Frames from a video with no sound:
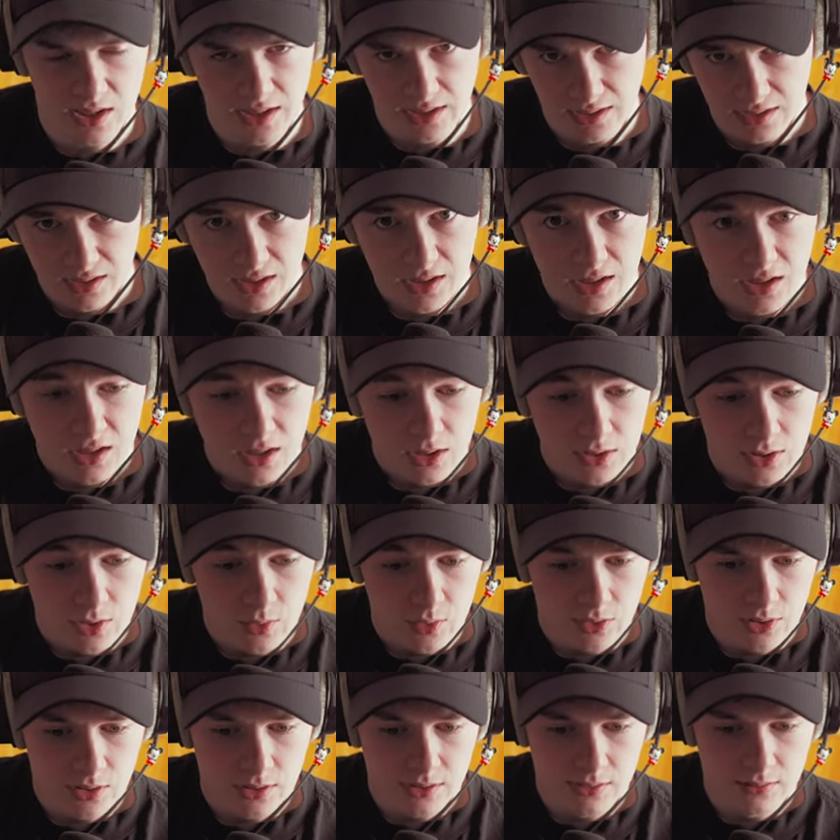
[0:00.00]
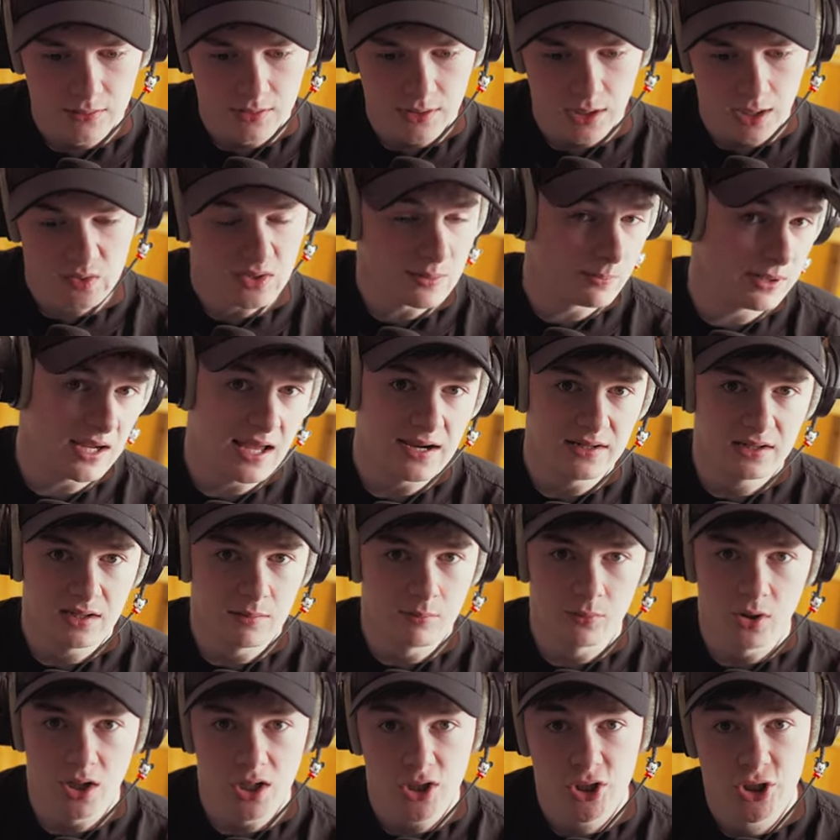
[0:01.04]
Like you can use a
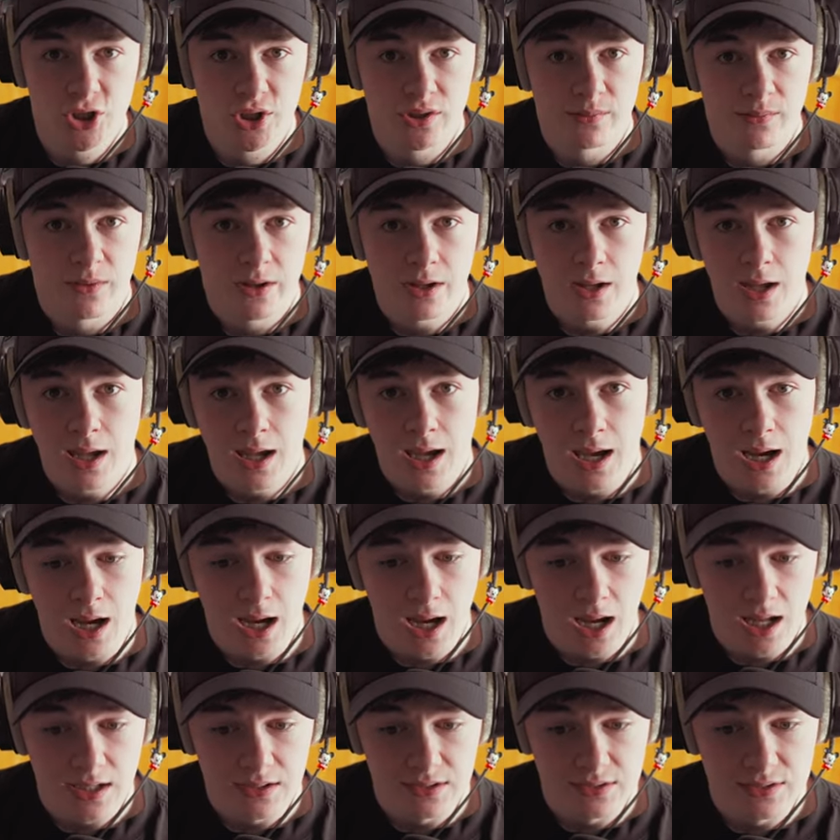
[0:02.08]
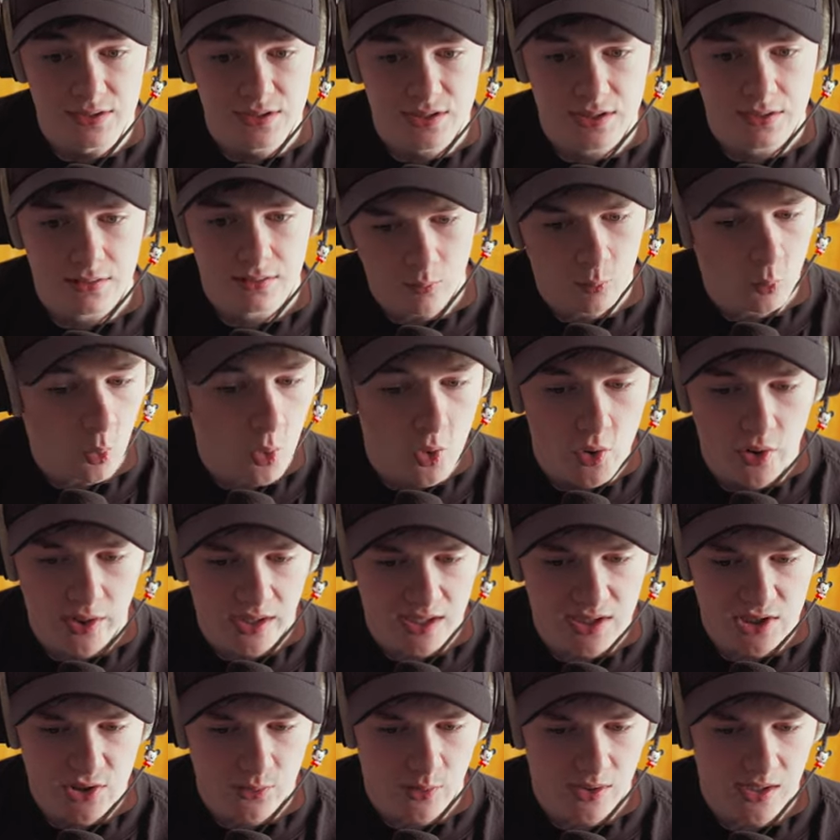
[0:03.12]
blending brush and work
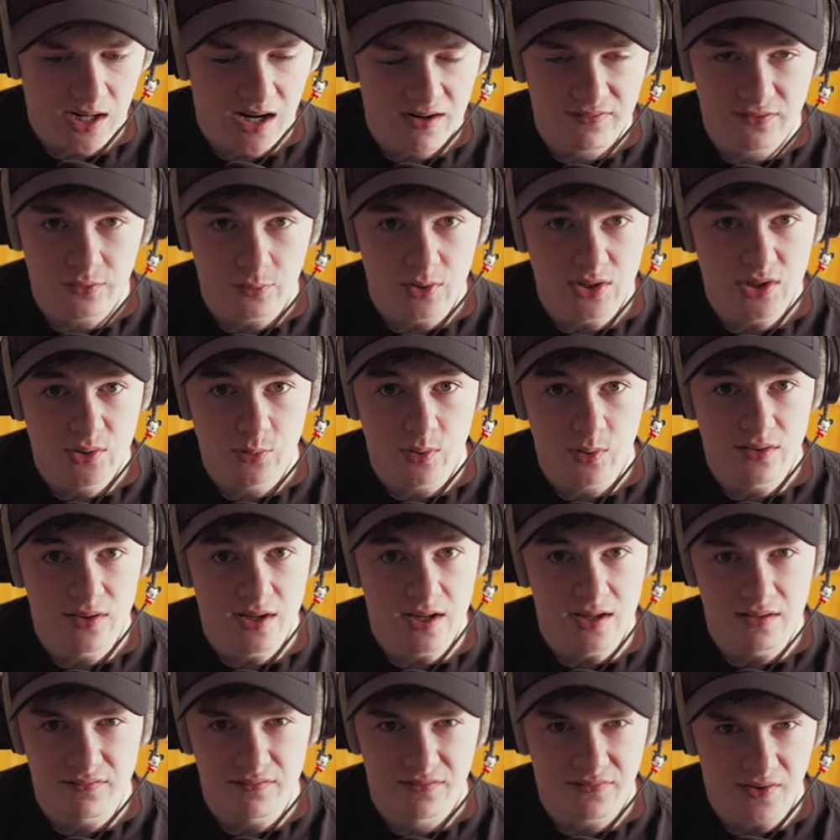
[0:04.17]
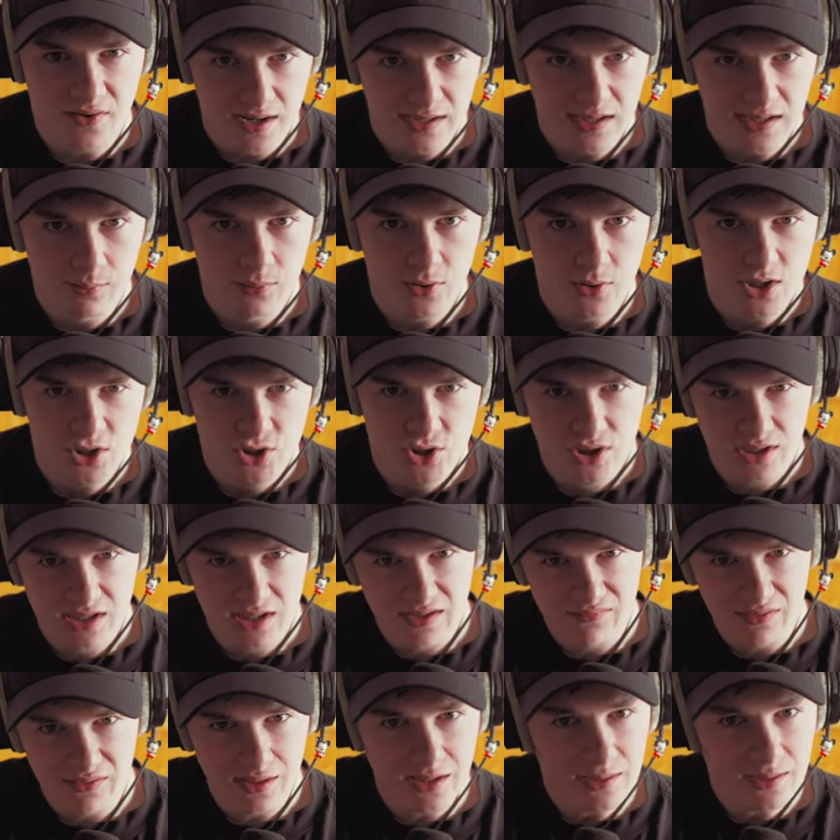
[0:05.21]
into it afterwards with a finer brush to
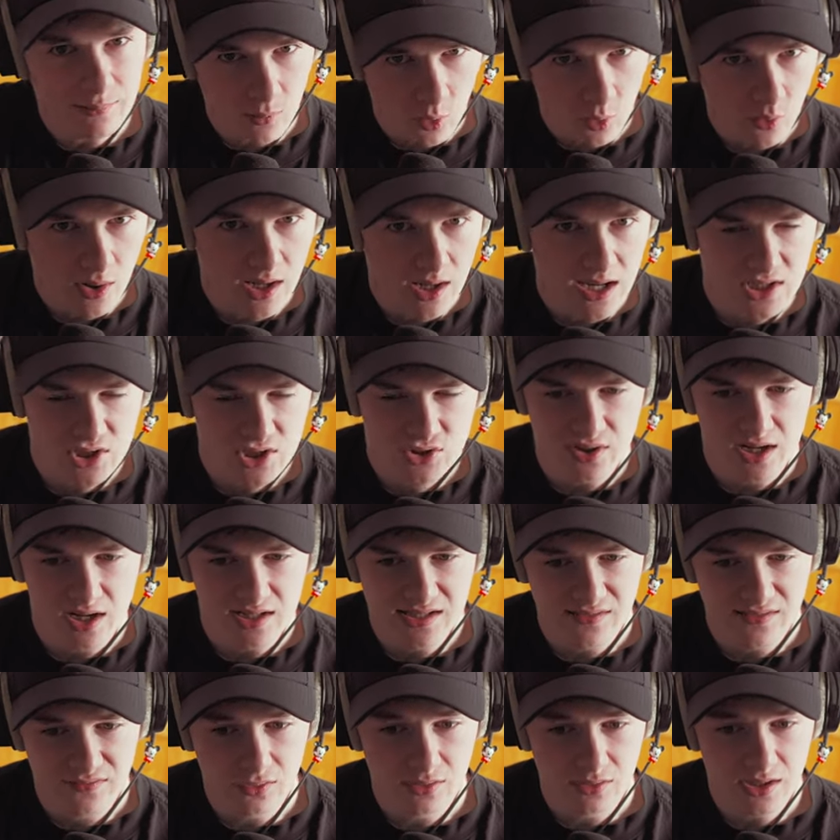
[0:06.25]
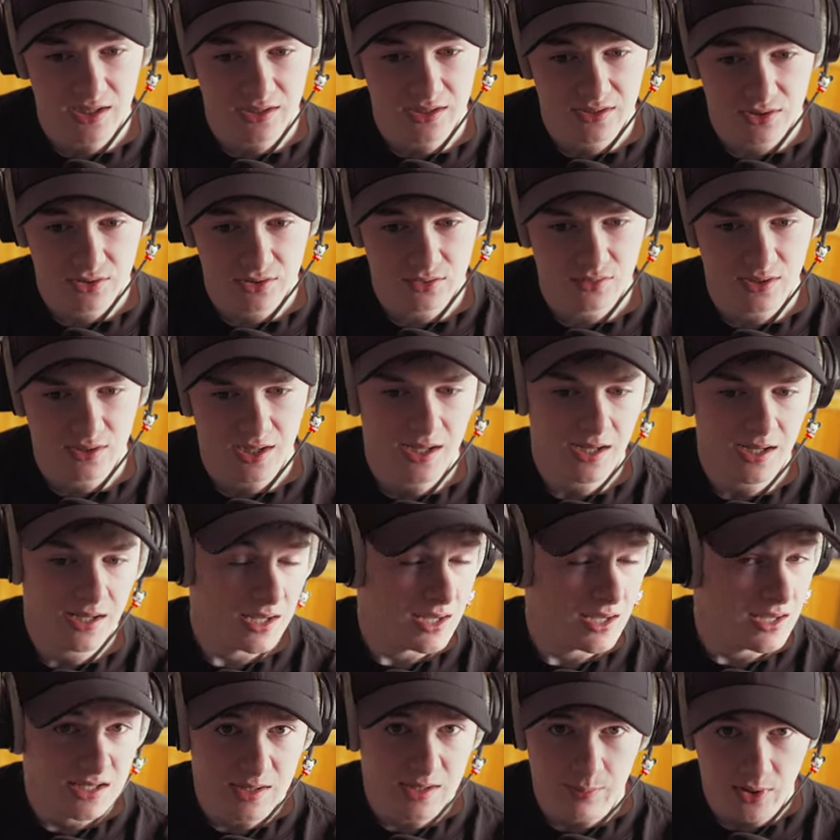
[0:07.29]
give it like more hair strands if you like to do that
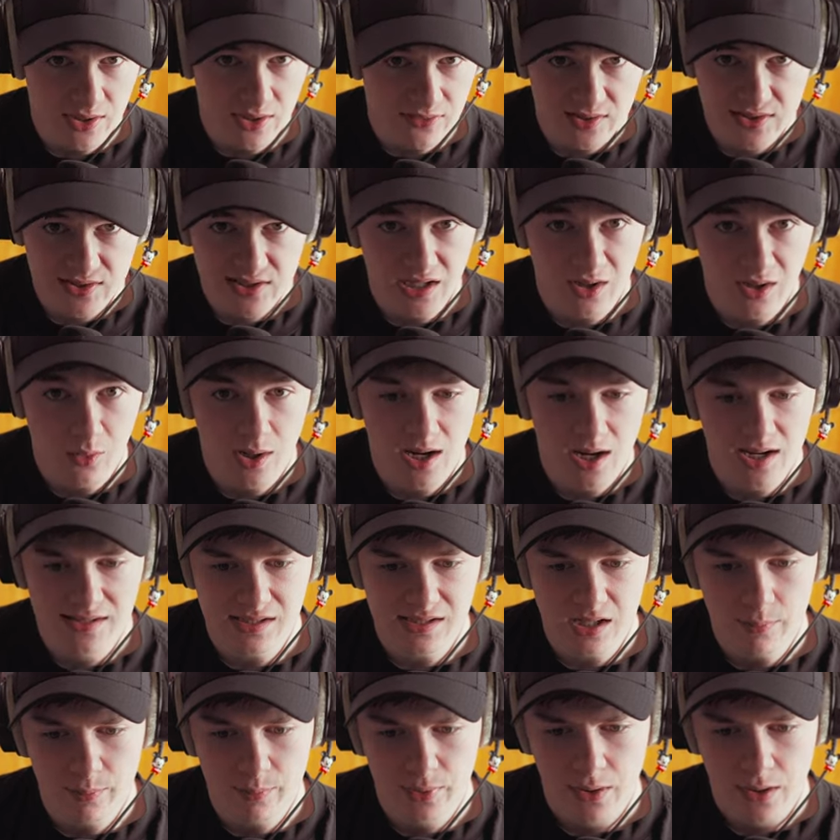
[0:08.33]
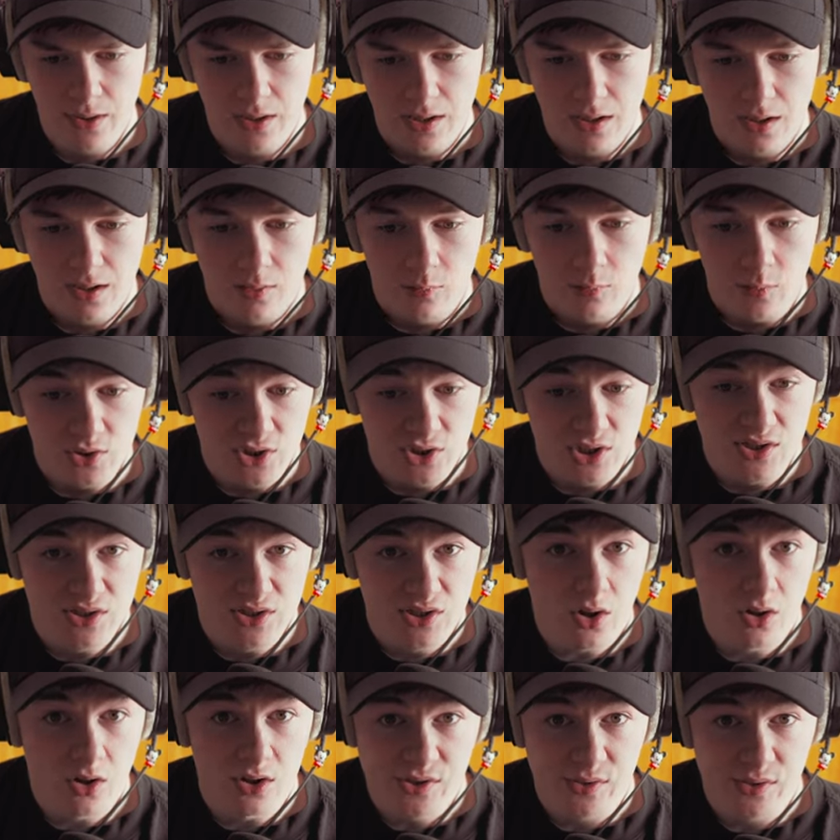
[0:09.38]
to break the silhouette up, which
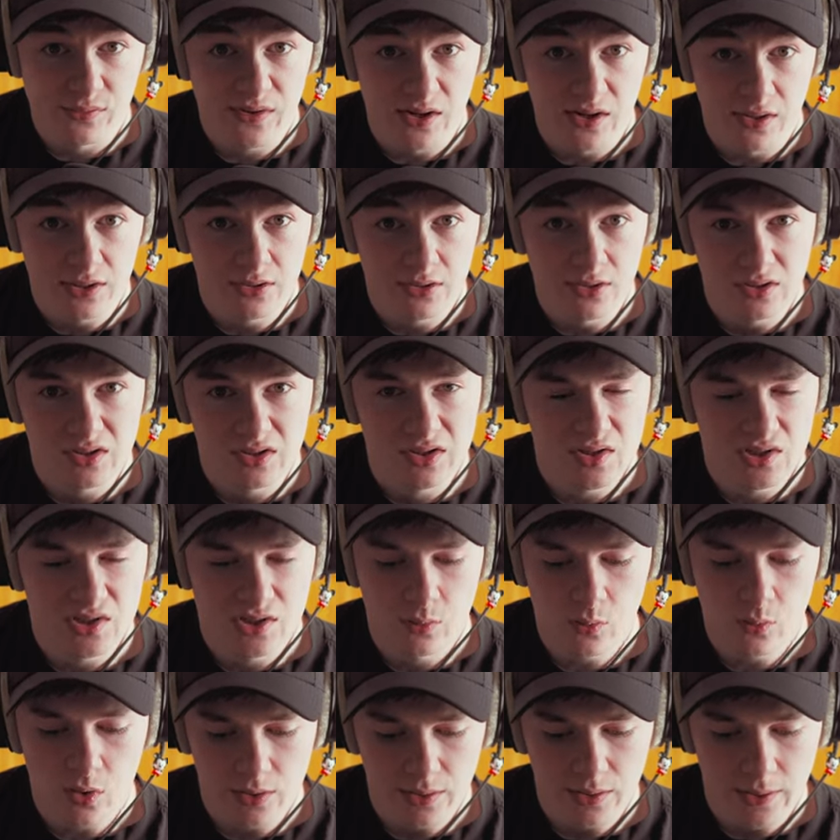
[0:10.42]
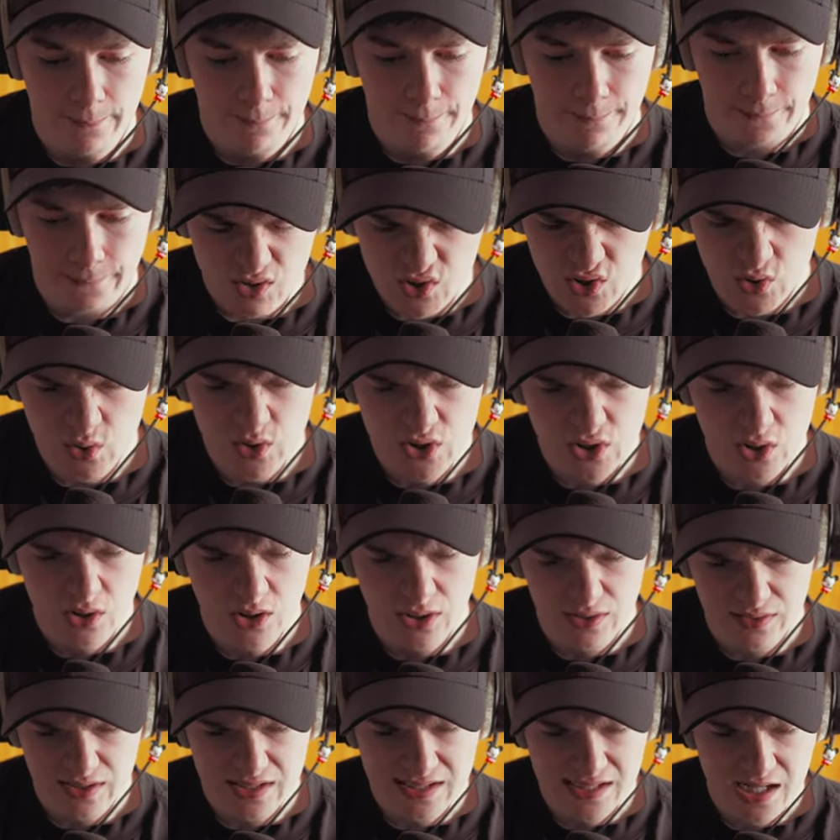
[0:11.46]
is also very good because you want to, as soon as you
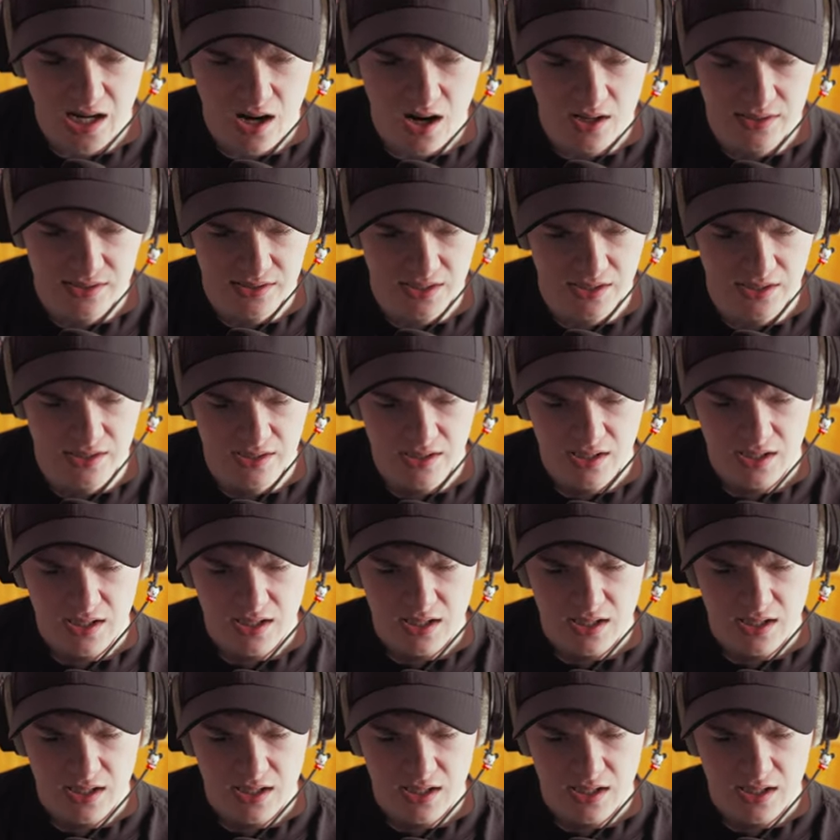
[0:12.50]
look at this character,